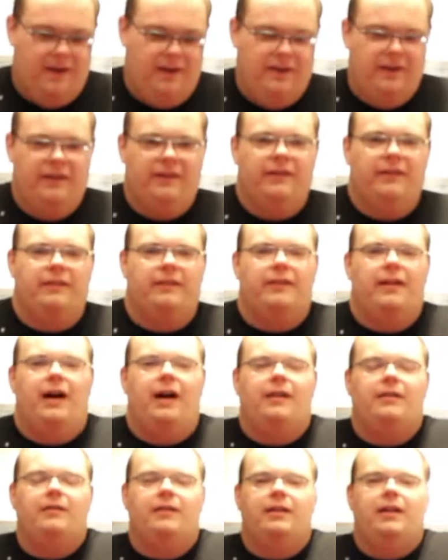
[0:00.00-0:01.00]
This is
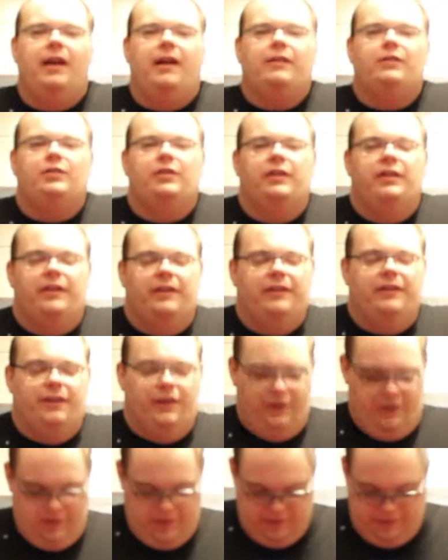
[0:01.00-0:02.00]
not actually
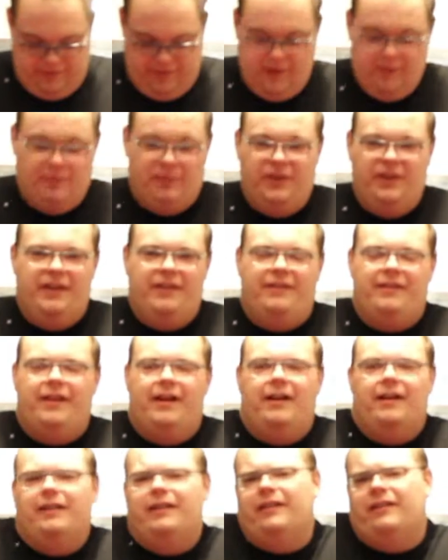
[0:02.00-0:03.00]
this complete
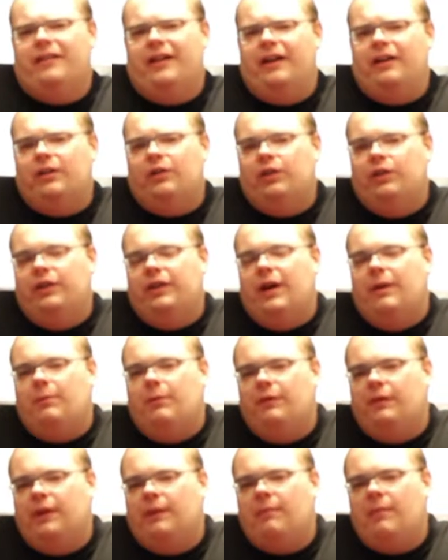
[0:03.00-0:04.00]
saga does not include that
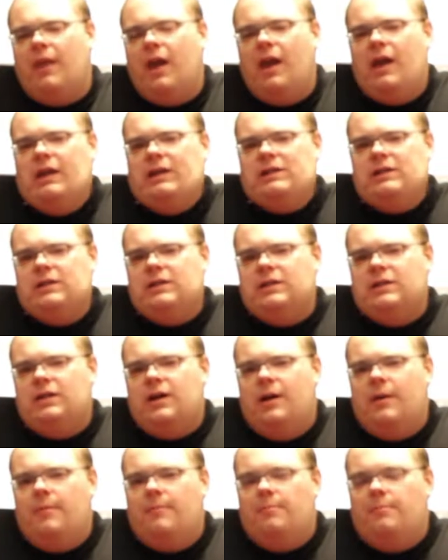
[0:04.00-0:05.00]
movie,
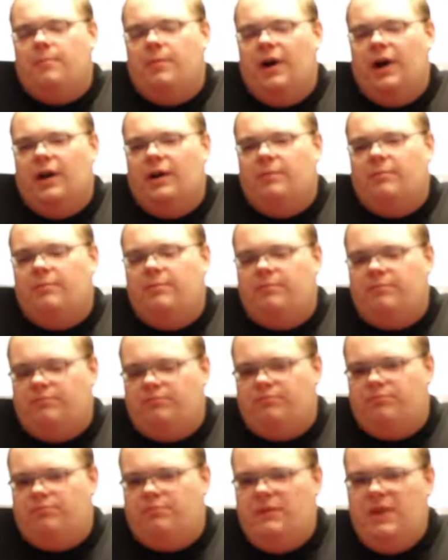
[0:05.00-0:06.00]
but
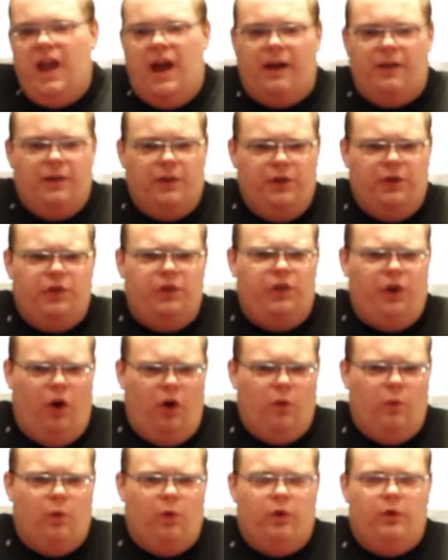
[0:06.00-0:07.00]
yeah, the
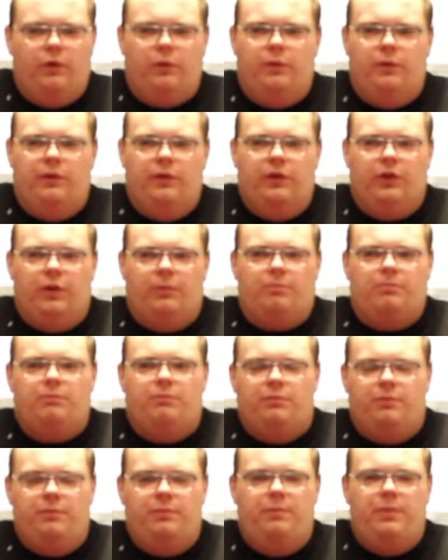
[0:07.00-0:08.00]
Star Wars movies have
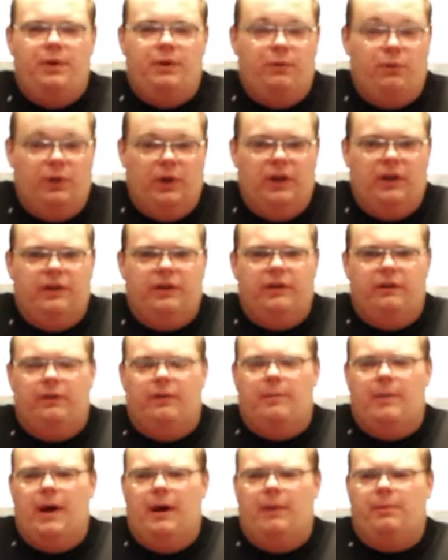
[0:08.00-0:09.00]
been
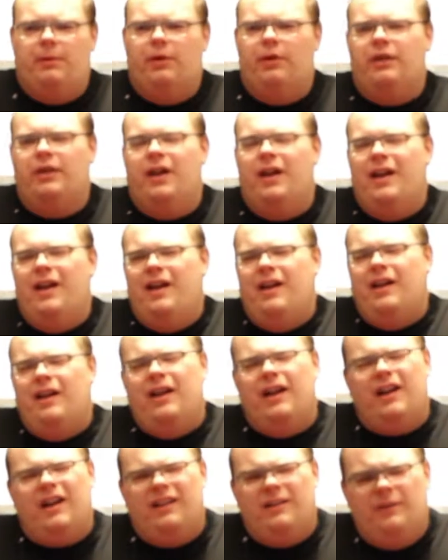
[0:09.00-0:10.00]
relatively popular. And
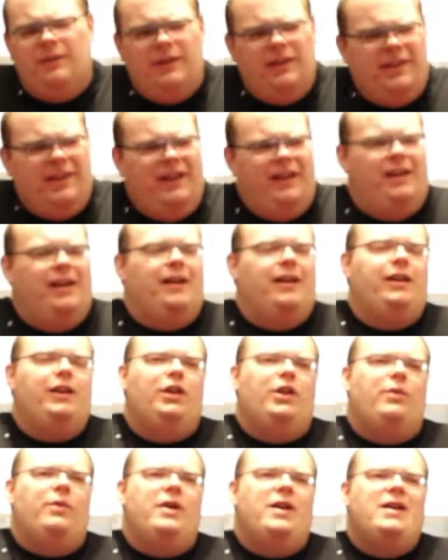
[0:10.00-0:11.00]
I got me thinking,
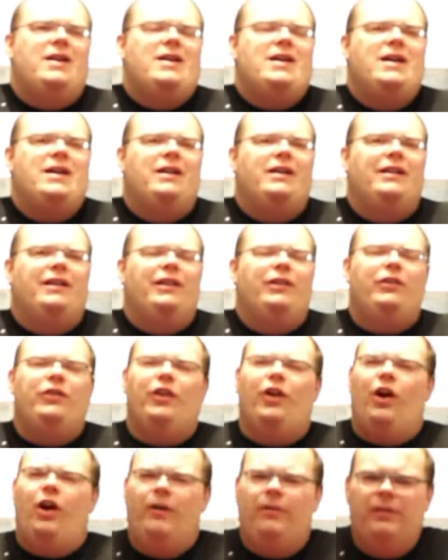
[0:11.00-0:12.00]
there's
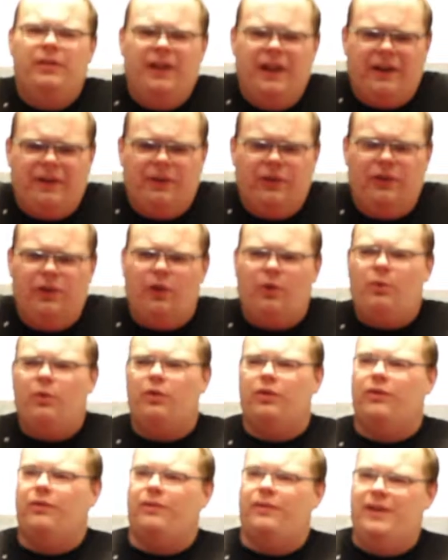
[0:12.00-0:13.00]
an awful lot of Star
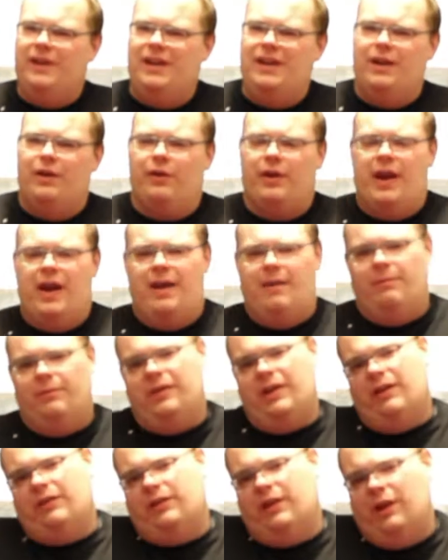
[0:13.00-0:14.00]
Wars video games
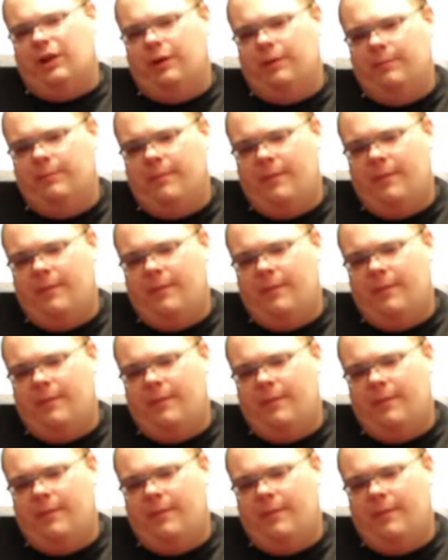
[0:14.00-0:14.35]
out there.